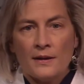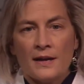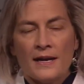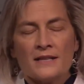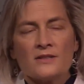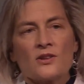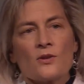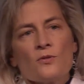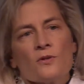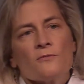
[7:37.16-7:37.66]

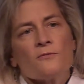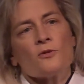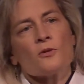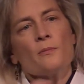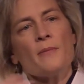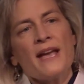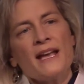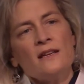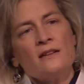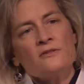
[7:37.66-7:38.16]
And so if we're
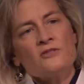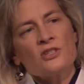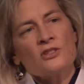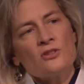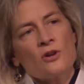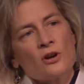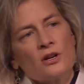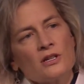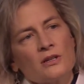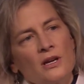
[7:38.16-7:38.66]
made of
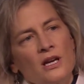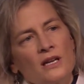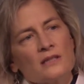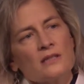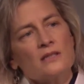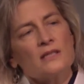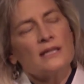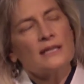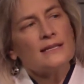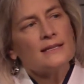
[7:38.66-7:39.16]

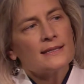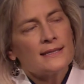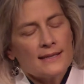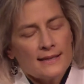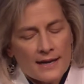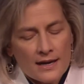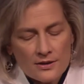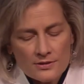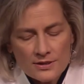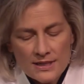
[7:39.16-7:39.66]
stardust and it's
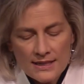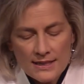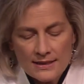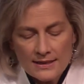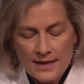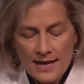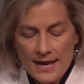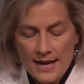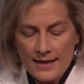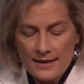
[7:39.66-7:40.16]
in our
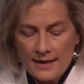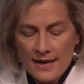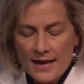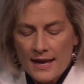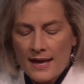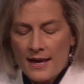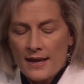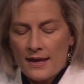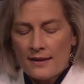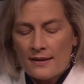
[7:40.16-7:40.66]
DNA,
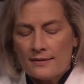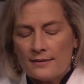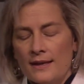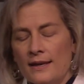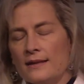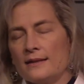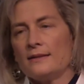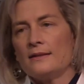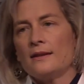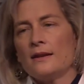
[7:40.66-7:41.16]

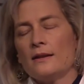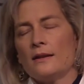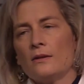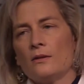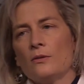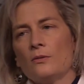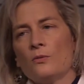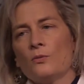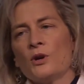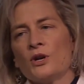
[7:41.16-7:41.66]
then
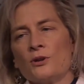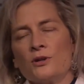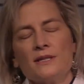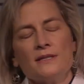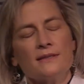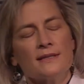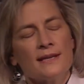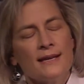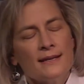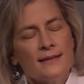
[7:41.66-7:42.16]
we're
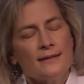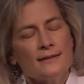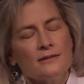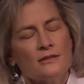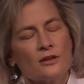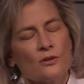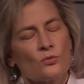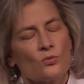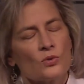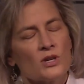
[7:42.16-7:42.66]
intended
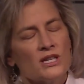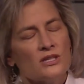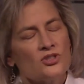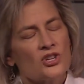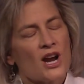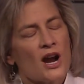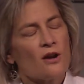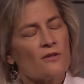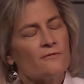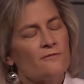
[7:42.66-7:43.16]
to
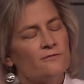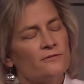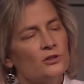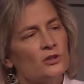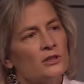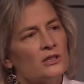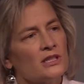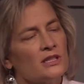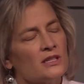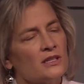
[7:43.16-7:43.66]
reach our
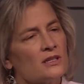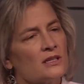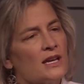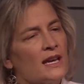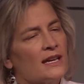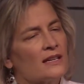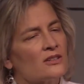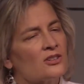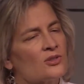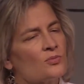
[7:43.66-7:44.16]
fullest
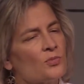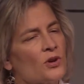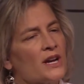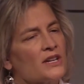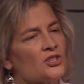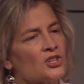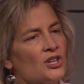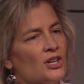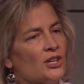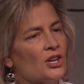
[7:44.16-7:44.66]

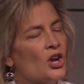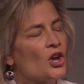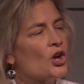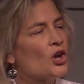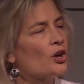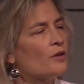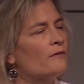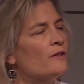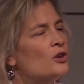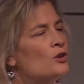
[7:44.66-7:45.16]
expression
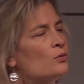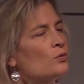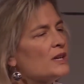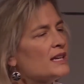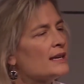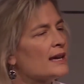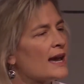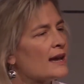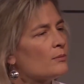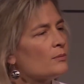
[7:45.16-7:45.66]
of who
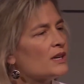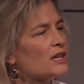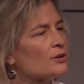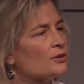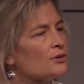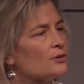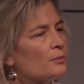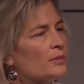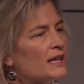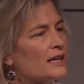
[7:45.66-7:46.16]
we came
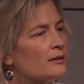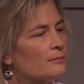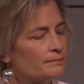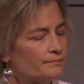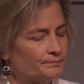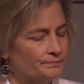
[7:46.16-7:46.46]
here to be.